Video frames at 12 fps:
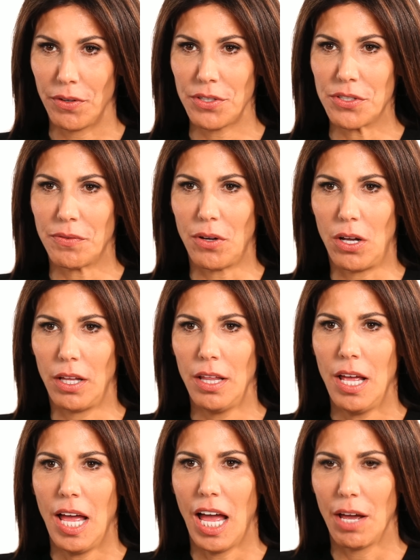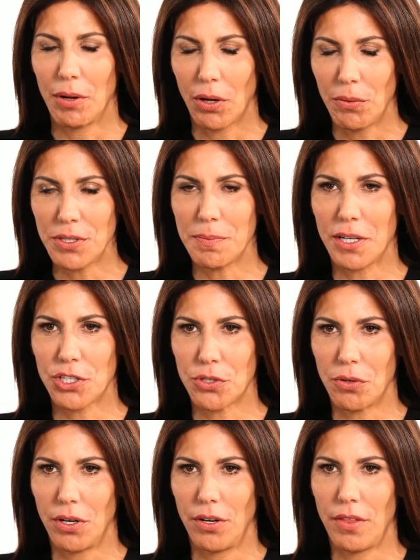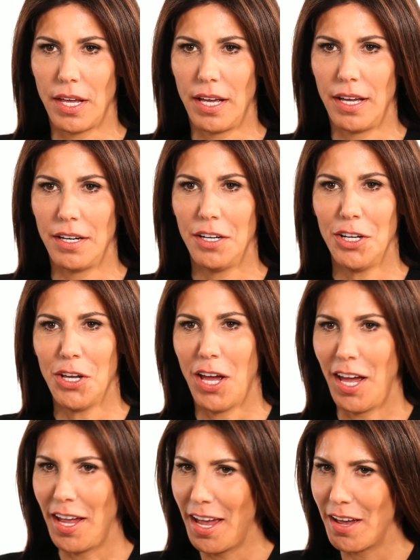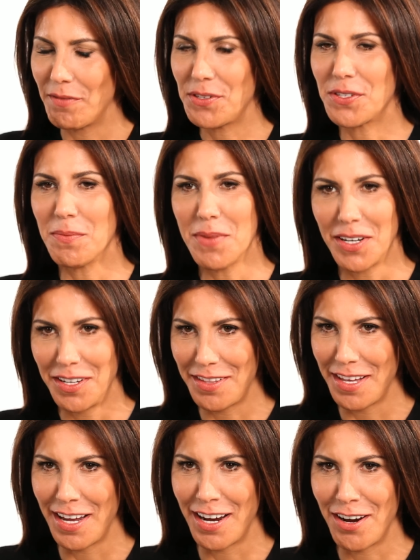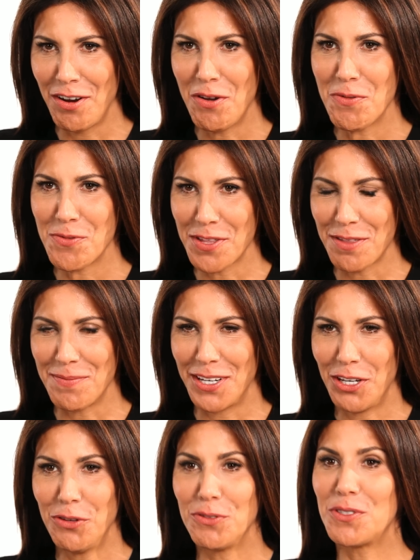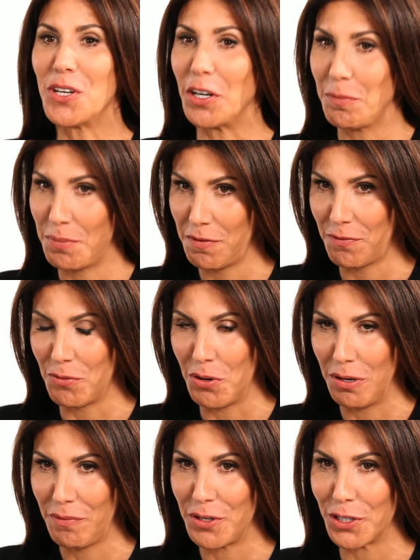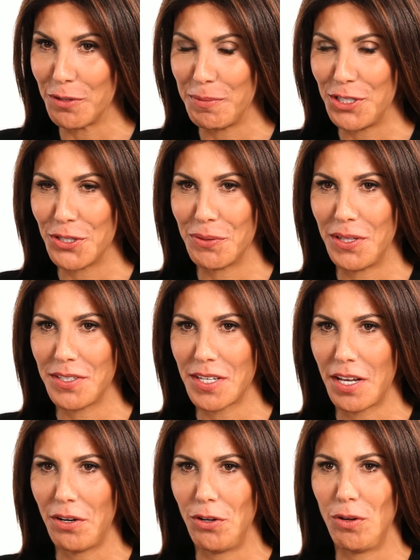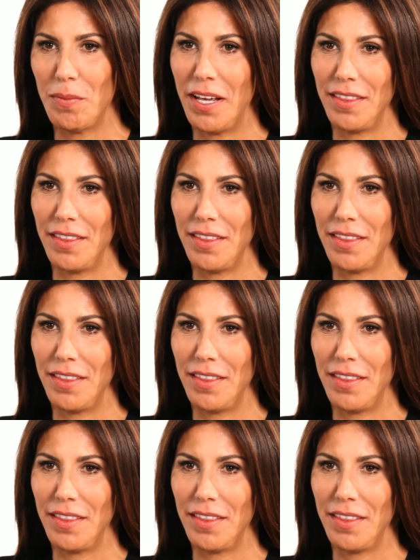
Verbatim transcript: First of all, I would always make sure that I have somebody there with me who's done it before if you're going to be doing this at home.